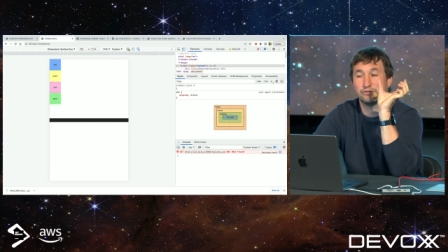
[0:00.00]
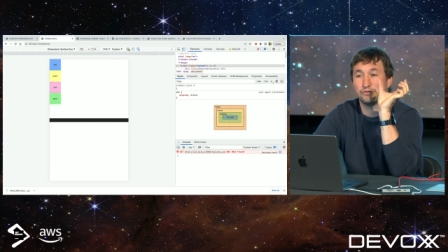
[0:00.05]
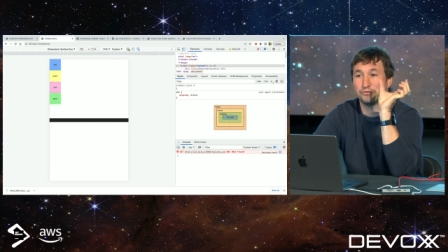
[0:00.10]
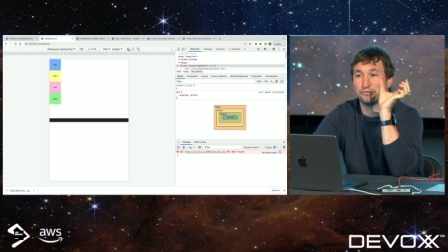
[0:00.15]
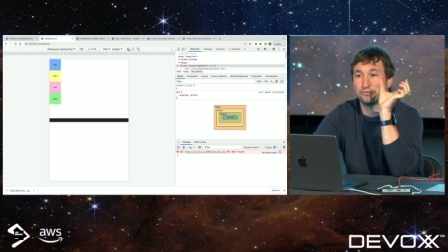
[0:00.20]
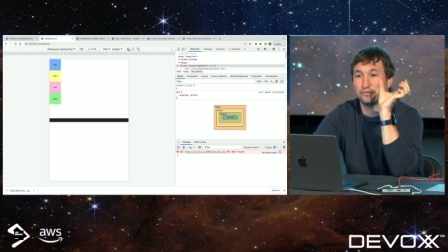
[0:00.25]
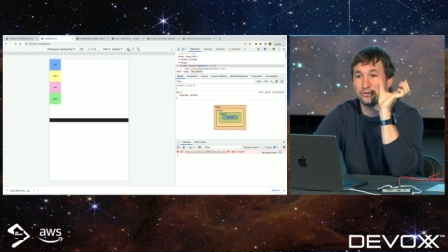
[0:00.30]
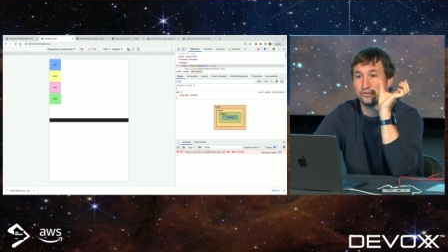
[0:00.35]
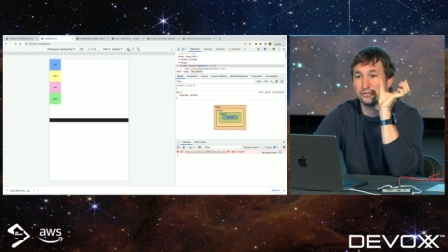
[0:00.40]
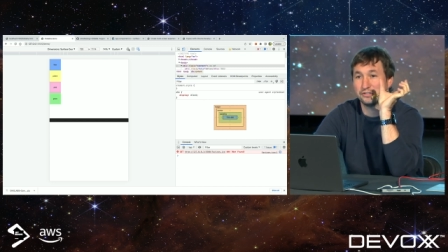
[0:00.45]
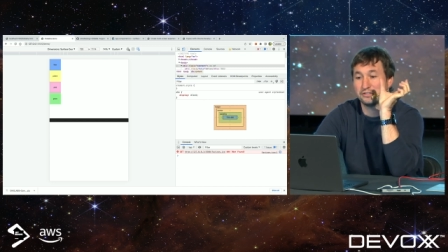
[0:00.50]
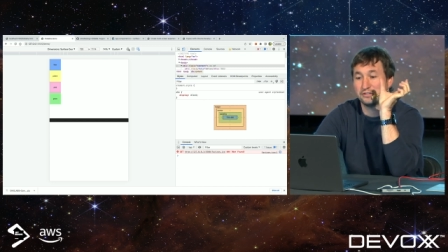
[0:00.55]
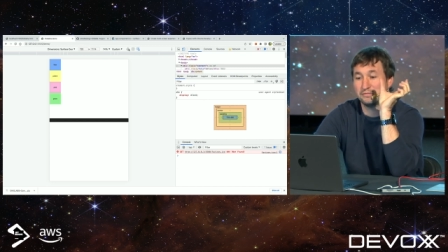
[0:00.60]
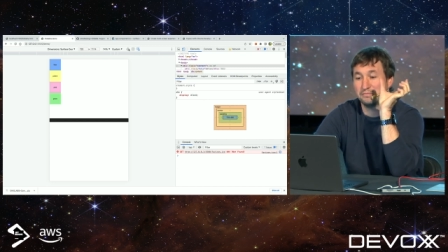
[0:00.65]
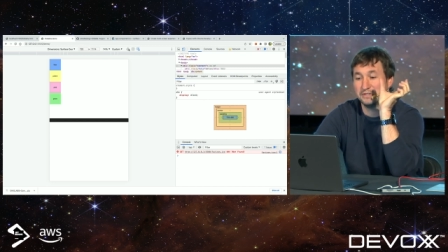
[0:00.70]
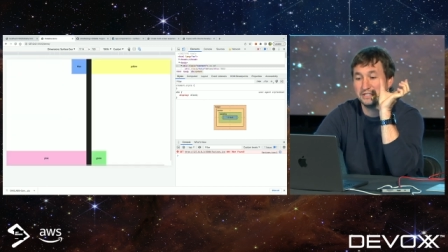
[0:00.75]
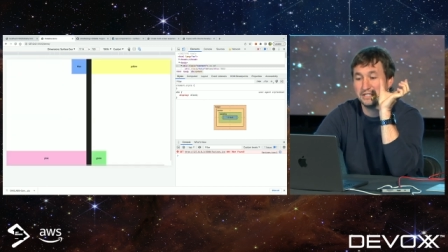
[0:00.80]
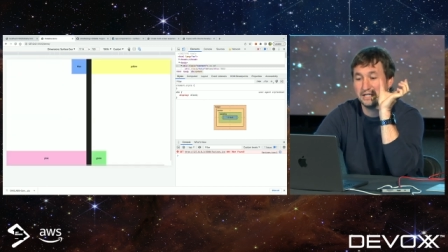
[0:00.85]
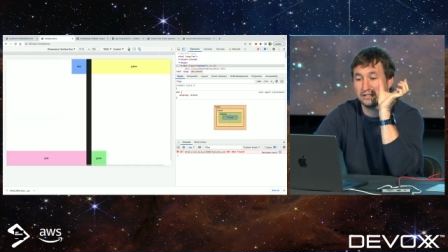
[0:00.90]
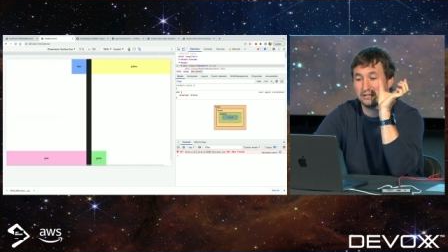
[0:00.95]
to the
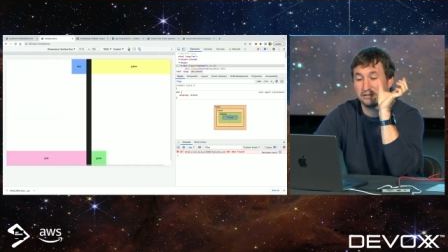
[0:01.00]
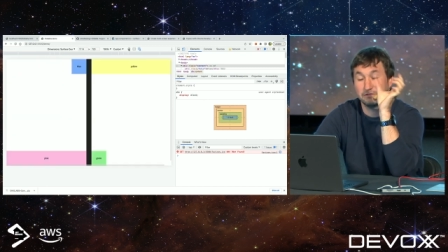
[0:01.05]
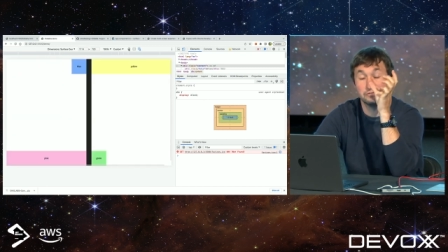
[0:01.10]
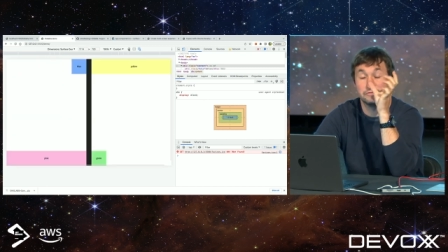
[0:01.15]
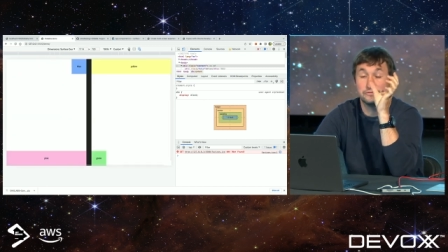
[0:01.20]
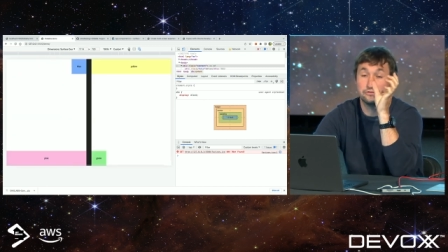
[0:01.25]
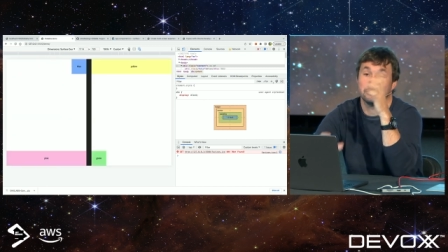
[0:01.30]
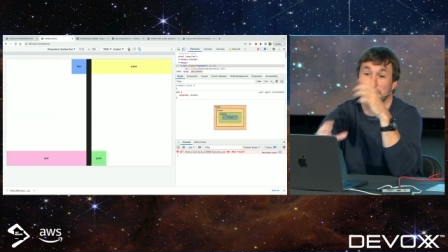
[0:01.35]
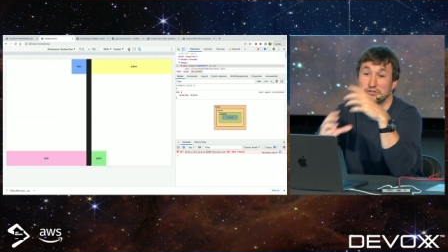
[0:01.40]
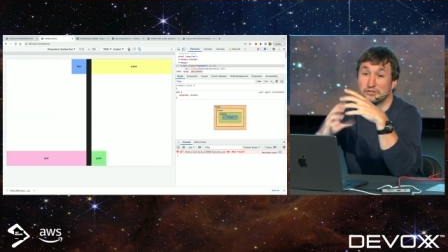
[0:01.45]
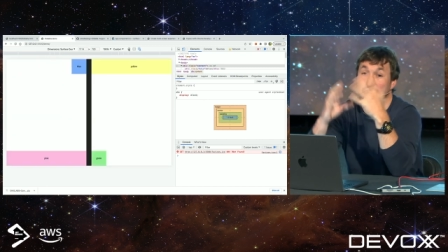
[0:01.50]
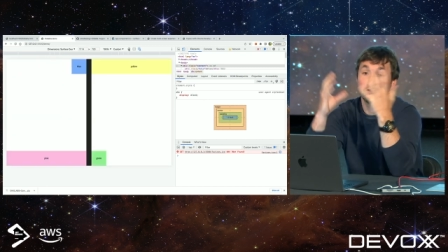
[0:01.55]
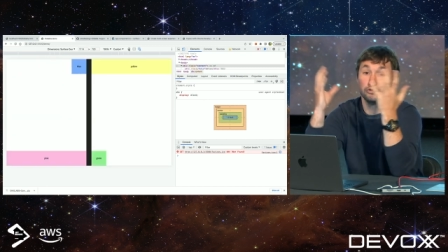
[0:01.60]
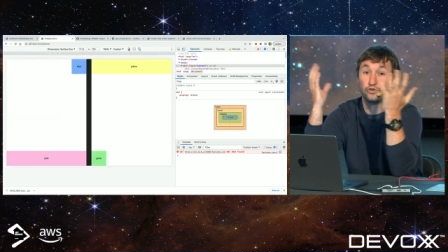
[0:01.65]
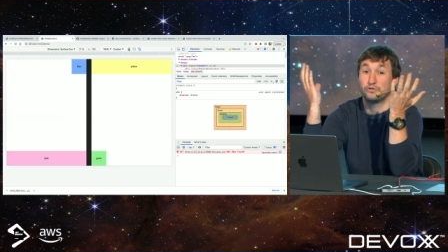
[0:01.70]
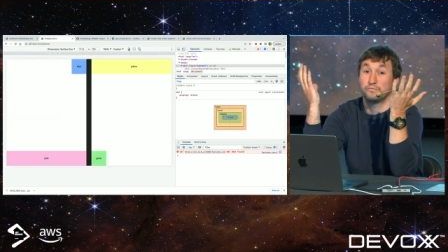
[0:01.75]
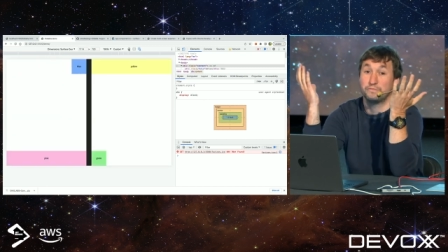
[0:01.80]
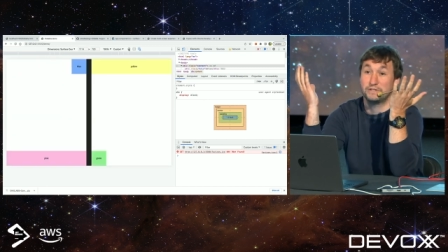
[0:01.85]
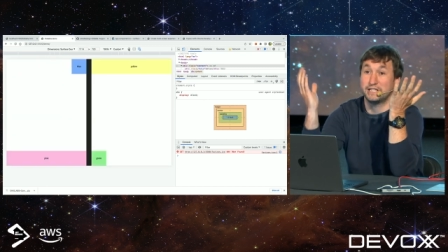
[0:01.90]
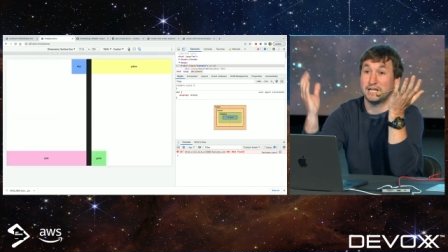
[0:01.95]
first media, first
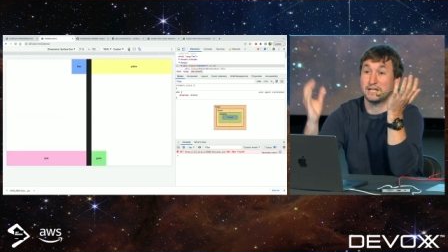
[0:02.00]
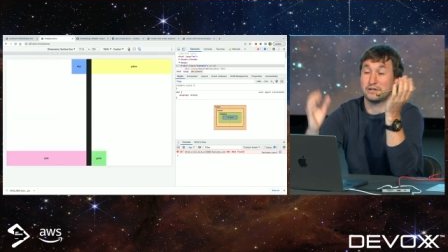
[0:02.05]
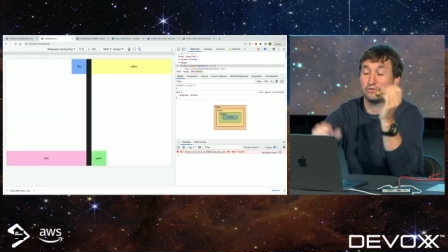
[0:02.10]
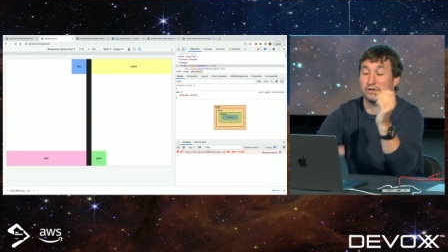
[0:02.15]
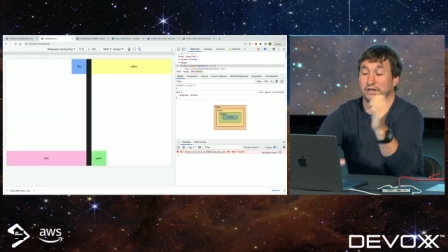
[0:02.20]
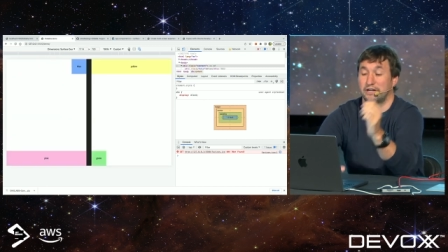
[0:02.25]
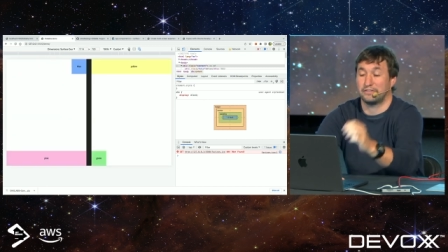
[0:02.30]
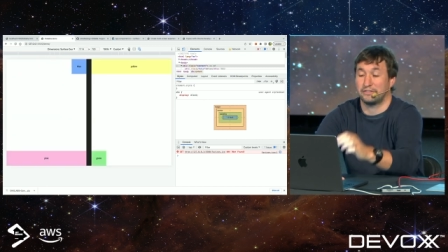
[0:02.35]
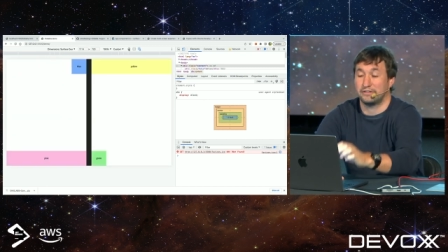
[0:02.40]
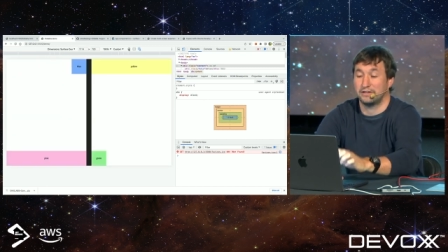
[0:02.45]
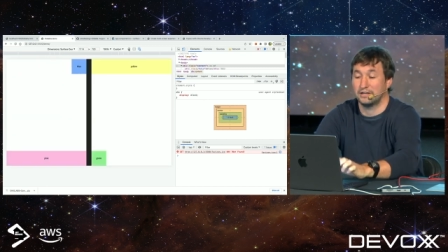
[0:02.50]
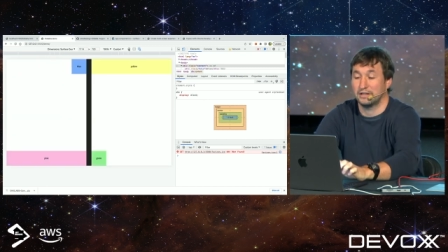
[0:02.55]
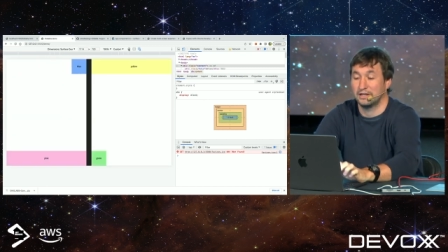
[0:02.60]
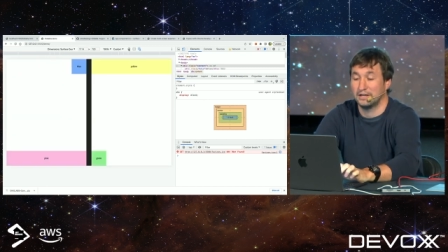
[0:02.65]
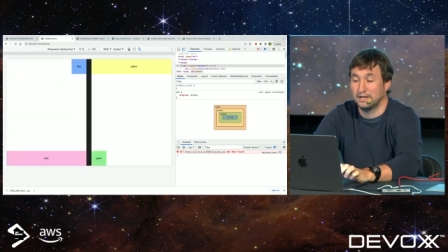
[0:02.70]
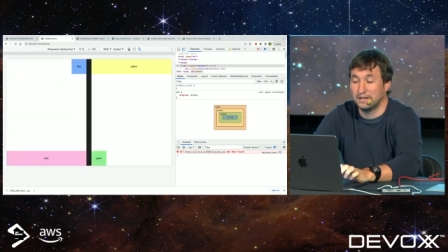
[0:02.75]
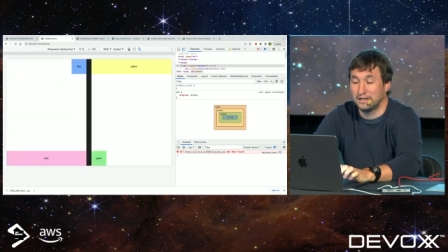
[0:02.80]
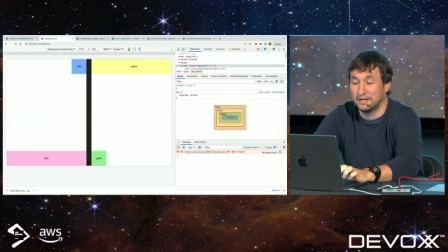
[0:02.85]
non-media query thing,